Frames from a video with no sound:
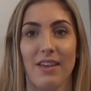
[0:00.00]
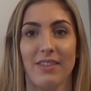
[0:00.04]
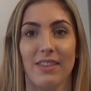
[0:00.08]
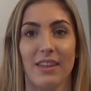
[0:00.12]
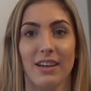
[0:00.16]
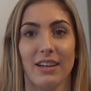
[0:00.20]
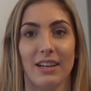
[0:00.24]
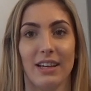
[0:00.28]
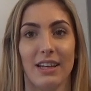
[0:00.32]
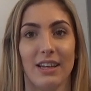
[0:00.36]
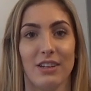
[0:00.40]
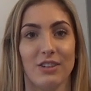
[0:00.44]
and
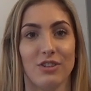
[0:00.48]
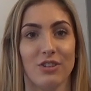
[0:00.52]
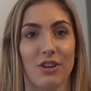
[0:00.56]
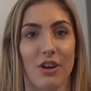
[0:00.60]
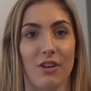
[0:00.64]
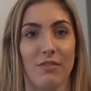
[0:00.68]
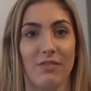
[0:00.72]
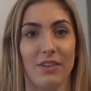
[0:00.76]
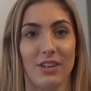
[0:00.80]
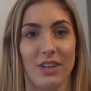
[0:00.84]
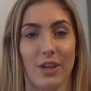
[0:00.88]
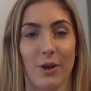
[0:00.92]
then clicked
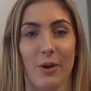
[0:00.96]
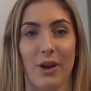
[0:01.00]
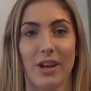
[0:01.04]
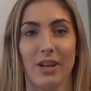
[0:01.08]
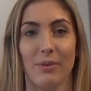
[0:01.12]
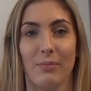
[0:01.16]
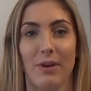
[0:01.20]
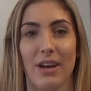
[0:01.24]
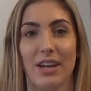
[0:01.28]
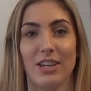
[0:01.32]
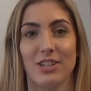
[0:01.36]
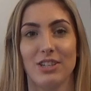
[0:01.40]
Show Video
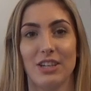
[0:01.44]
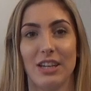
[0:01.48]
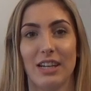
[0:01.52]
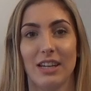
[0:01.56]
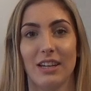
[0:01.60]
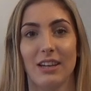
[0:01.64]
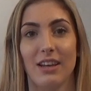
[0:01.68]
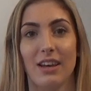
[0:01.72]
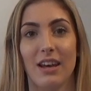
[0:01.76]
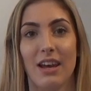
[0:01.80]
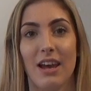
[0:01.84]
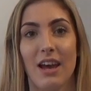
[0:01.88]

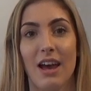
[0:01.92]
Animation.